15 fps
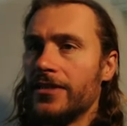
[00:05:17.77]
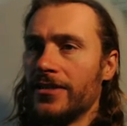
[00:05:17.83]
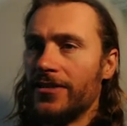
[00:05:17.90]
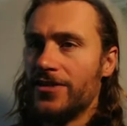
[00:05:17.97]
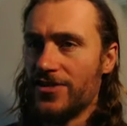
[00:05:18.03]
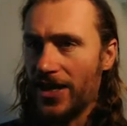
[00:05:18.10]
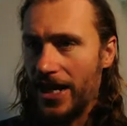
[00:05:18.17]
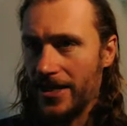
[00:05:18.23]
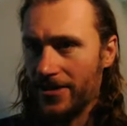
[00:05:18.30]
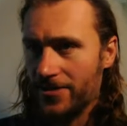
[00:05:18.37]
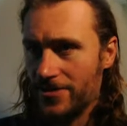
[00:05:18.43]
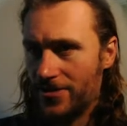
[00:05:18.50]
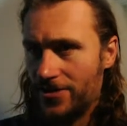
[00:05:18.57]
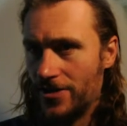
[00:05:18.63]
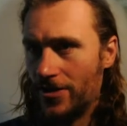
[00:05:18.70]
Design.
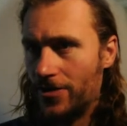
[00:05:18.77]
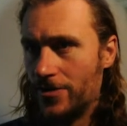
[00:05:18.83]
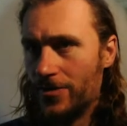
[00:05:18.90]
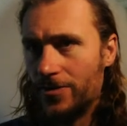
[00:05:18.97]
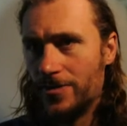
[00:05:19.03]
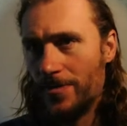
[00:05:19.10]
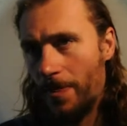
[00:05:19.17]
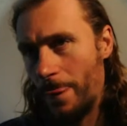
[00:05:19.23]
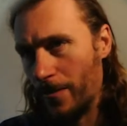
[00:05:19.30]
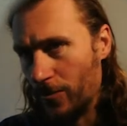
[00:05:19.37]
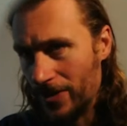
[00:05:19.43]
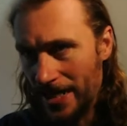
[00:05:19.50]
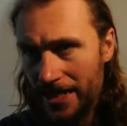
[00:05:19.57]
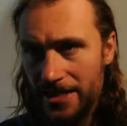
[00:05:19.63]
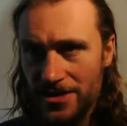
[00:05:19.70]
So
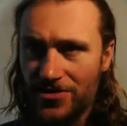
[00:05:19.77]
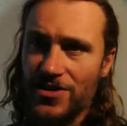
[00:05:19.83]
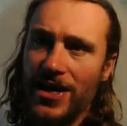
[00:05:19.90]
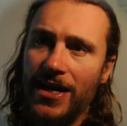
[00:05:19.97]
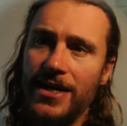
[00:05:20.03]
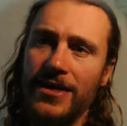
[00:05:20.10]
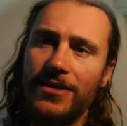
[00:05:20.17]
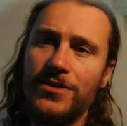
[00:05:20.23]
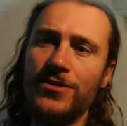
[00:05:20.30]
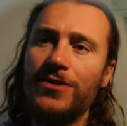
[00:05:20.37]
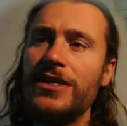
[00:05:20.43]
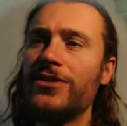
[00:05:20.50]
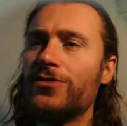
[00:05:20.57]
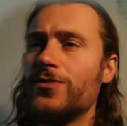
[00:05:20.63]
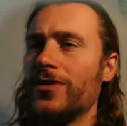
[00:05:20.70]
within design, you
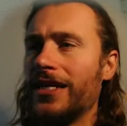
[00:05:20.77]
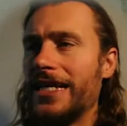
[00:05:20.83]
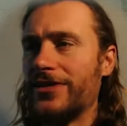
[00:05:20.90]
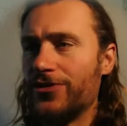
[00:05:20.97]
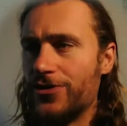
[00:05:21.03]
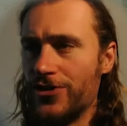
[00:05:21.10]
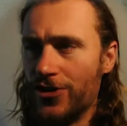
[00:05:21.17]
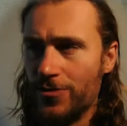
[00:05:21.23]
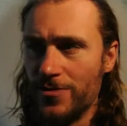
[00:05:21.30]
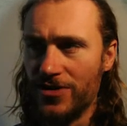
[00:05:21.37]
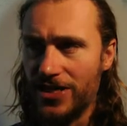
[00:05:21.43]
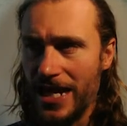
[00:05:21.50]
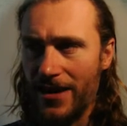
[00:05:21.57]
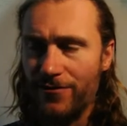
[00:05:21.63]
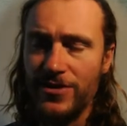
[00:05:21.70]
need to relate to
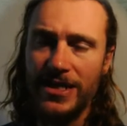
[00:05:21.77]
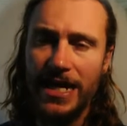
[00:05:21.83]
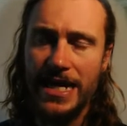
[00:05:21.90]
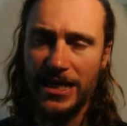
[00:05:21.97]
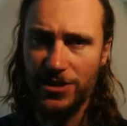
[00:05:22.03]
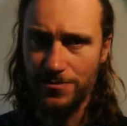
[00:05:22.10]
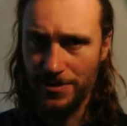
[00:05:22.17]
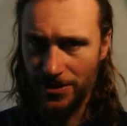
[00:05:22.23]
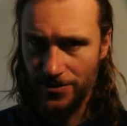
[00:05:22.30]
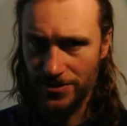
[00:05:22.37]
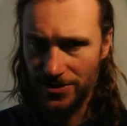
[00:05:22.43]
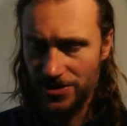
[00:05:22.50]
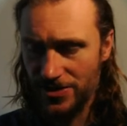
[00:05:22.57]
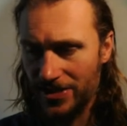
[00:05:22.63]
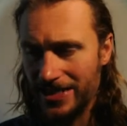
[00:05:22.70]
humans' everyday
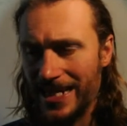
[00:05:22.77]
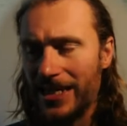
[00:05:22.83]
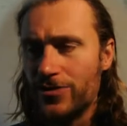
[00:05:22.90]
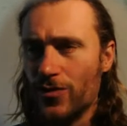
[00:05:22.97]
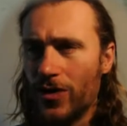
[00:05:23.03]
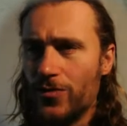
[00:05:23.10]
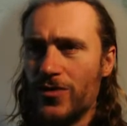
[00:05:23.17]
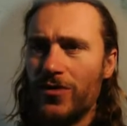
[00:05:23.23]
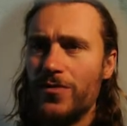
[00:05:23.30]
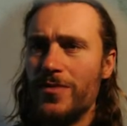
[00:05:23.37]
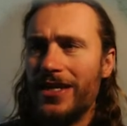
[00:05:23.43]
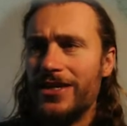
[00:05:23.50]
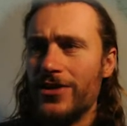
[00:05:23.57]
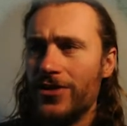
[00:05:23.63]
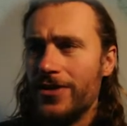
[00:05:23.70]
experiences, and that's what we've
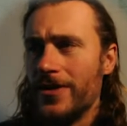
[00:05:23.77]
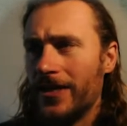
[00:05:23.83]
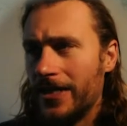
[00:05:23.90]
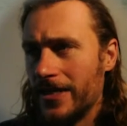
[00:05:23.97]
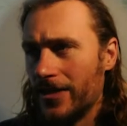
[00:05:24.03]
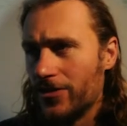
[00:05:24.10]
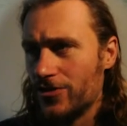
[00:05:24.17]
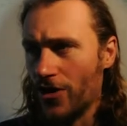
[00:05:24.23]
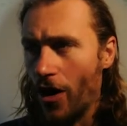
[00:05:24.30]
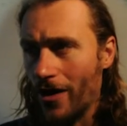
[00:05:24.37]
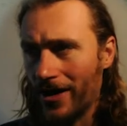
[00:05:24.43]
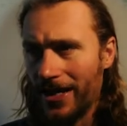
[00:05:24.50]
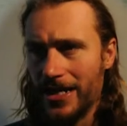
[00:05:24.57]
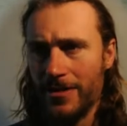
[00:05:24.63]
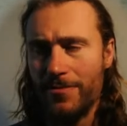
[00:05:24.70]
been
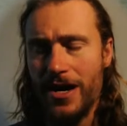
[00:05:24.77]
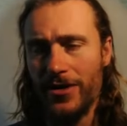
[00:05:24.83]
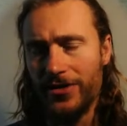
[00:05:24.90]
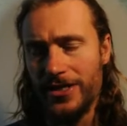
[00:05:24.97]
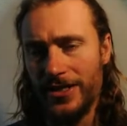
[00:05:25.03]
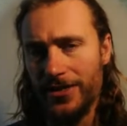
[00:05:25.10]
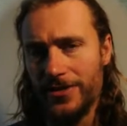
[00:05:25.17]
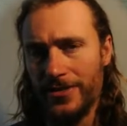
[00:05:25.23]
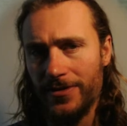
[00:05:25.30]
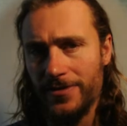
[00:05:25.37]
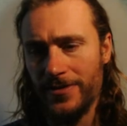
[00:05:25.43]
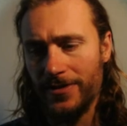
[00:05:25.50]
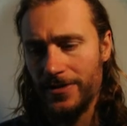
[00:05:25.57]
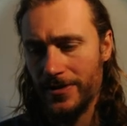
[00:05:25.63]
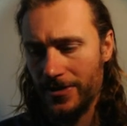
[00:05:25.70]
talking about here.
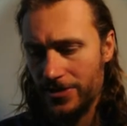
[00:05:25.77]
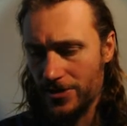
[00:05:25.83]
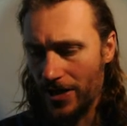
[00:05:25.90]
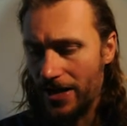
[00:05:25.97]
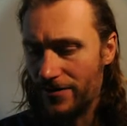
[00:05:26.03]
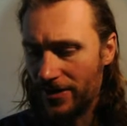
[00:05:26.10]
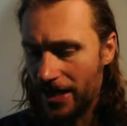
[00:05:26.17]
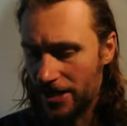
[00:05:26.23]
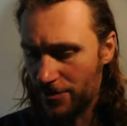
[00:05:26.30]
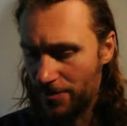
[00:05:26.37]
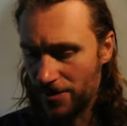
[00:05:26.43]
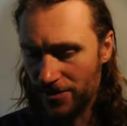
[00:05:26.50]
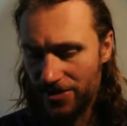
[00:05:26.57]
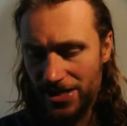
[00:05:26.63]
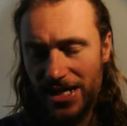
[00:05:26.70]
So everyday
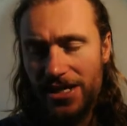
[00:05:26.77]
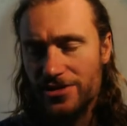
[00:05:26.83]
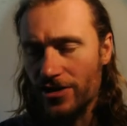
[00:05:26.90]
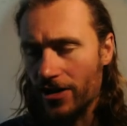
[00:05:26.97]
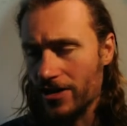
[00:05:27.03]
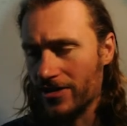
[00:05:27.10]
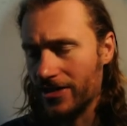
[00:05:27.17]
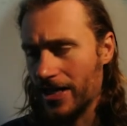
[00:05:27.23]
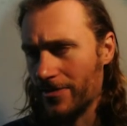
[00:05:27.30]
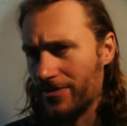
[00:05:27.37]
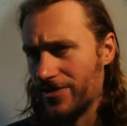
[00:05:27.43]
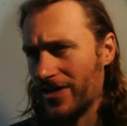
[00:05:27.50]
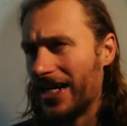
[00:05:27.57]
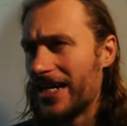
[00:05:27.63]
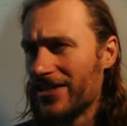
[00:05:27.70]
experience is
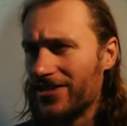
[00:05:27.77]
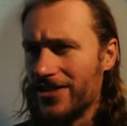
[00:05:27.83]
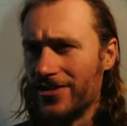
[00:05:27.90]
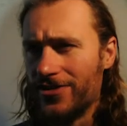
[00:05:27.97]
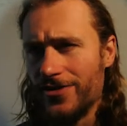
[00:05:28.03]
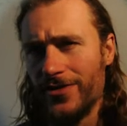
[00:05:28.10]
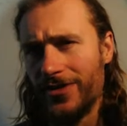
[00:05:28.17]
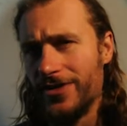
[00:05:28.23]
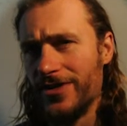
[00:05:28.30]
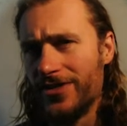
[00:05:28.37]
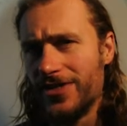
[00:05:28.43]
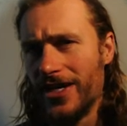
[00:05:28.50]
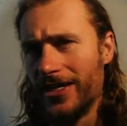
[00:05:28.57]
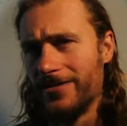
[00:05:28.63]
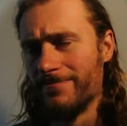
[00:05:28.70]
architecture, is interior
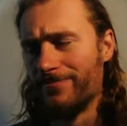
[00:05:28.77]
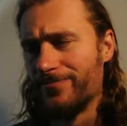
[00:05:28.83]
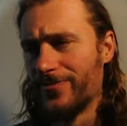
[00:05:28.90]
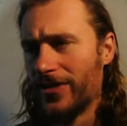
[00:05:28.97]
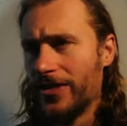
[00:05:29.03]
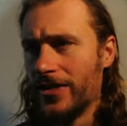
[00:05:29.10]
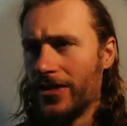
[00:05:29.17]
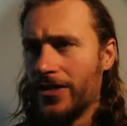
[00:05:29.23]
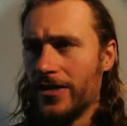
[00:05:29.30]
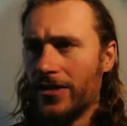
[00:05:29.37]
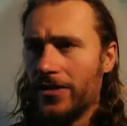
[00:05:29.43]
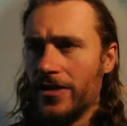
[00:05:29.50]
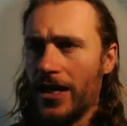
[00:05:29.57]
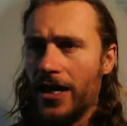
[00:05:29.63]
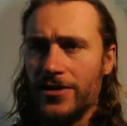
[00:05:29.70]
design,
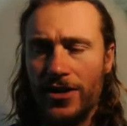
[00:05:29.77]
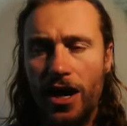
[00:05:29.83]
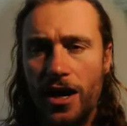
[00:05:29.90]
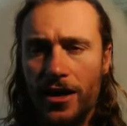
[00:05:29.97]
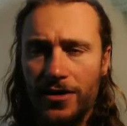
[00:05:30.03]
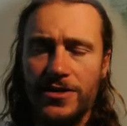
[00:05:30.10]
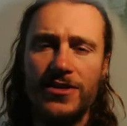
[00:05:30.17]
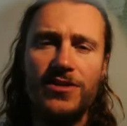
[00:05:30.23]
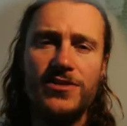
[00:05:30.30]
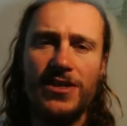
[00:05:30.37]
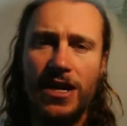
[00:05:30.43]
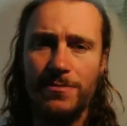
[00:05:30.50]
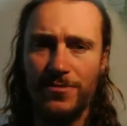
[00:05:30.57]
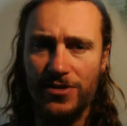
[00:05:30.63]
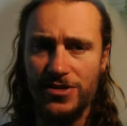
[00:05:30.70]
and are the
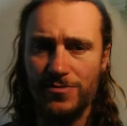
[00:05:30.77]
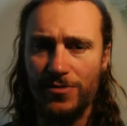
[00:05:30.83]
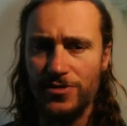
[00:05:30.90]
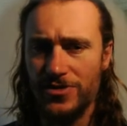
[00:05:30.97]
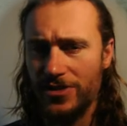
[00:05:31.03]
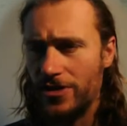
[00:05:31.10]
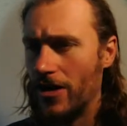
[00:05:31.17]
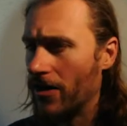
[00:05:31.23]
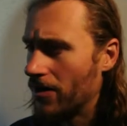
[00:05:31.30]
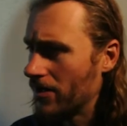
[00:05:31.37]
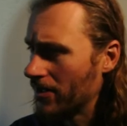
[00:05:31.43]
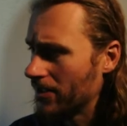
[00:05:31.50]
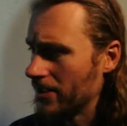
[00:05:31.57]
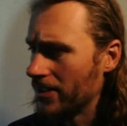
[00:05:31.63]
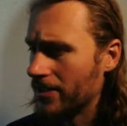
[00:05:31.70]
design principles,
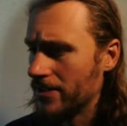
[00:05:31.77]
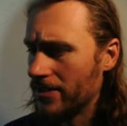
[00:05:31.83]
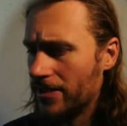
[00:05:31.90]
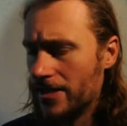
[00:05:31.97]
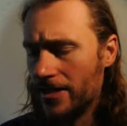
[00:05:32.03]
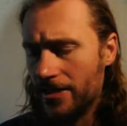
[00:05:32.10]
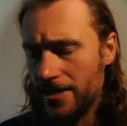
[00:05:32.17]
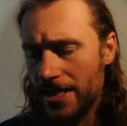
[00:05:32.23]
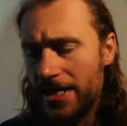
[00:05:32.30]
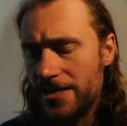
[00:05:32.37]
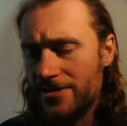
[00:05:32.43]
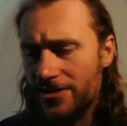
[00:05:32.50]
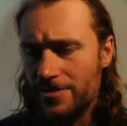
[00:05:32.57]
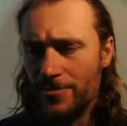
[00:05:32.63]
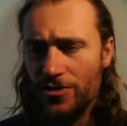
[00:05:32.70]
and
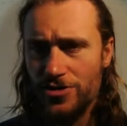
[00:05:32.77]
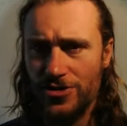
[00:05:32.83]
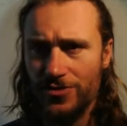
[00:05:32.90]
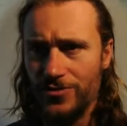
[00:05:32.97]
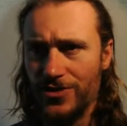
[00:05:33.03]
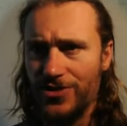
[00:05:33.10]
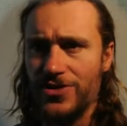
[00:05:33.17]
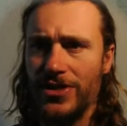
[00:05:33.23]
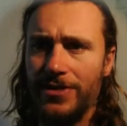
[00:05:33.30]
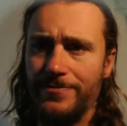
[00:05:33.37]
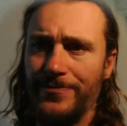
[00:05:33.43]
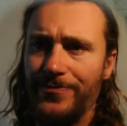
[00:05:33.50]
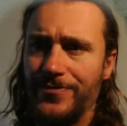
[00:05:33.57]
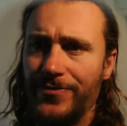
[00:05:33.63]
is emotional design.